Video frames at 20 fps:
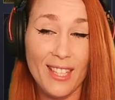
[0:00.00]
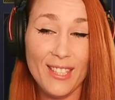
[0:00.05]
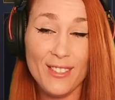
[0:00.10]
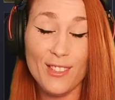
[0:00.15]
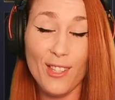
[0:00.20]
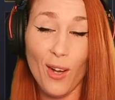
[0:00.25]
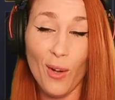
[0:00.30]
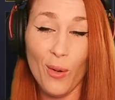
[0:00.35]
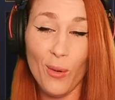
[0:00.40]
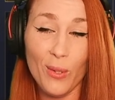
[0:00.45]

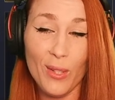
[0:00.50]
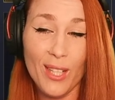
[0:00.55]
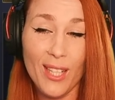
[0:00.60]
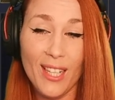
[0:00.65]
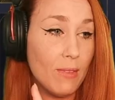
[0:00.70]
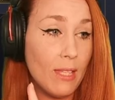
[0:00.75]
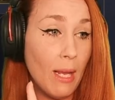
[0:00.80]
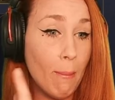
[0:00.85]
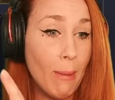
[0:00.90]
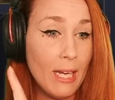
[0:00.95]
So
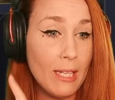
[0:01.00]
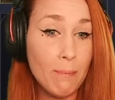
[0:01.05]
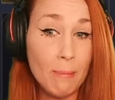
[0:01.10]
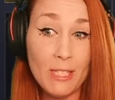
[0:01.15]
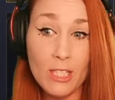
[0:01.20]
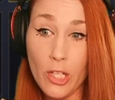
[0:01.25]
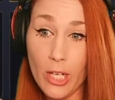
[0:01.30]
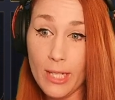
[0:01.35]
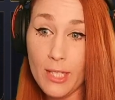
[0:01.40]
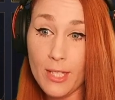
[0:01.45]
there might be
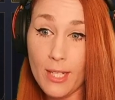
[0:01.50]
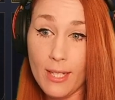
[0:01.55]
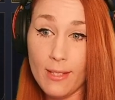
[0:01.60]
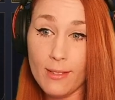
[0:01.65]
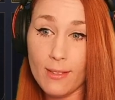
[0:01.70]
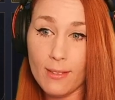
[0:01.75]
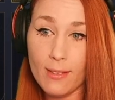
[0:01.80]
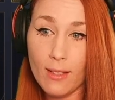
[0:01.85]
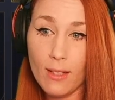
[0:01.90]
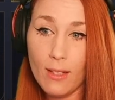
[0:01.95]
changes,
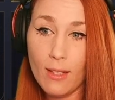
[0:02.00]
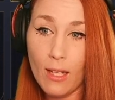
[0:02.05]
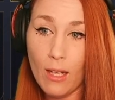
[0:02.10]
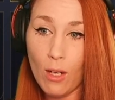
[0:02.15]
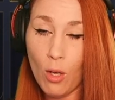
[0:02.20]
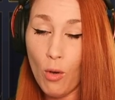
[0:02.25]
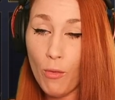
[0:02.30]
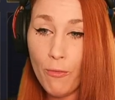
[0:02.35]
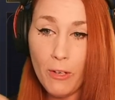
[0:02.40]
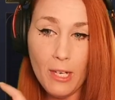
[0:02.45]

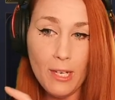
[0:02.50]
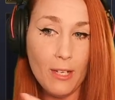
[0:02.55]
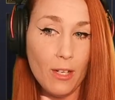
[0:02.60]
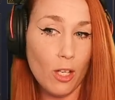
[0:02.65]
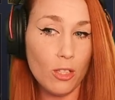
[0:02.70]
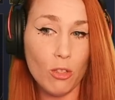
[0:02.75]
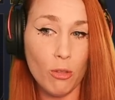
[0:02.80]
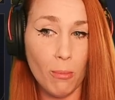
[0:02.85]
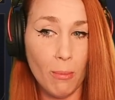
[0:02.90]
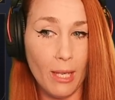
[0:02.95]
hopefully
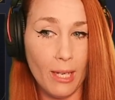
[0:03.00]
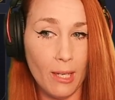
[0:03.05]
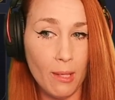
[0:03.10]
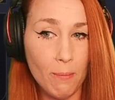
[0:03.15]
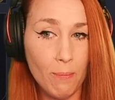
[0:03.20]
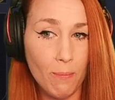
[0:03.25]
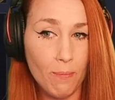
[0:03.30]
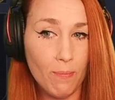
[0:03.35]
not too many,